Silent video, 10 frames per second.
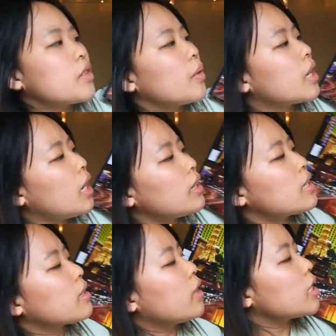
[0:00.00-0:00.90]
So I got
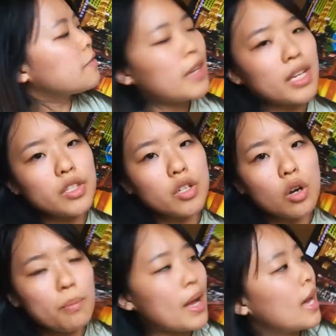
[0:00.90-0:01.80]
this Las Vegas
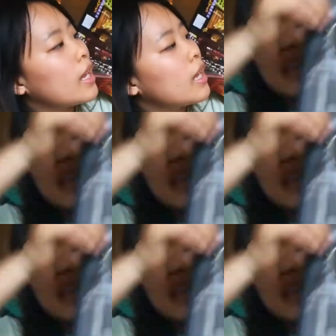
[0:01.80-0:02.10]
tote bag.